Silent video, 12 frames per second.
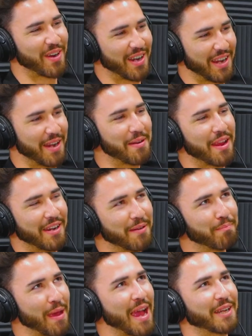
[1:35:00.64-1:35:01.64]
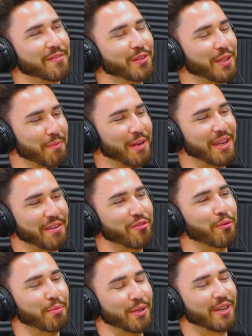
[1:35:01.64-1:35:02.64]
to write an, an impactful and
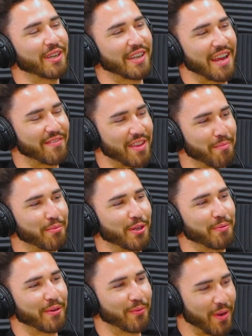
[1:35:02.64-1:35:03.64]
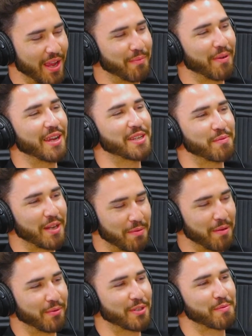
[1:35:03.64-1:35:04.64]
meaningful book and have that book be read by as many
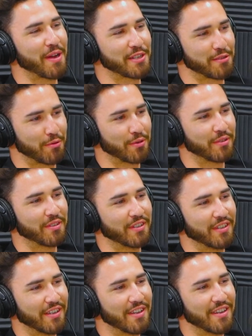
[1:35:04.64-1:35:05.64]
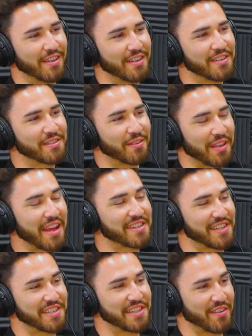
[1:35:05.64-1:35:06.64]
people as possible. So, in
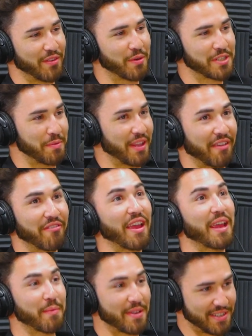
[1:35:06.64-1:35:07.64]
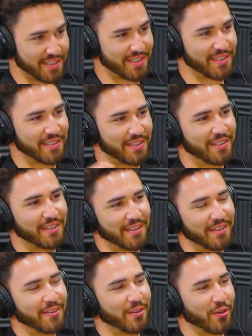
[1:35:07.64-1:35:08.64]
that sense, he definitely wants to be like famous.
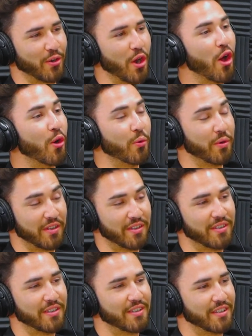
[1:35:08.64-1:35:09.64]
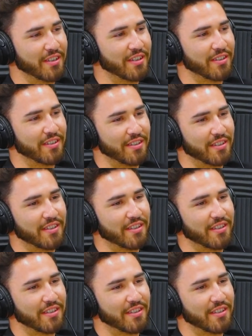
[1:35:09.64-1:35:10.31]
Yeah. Or known. Yeah.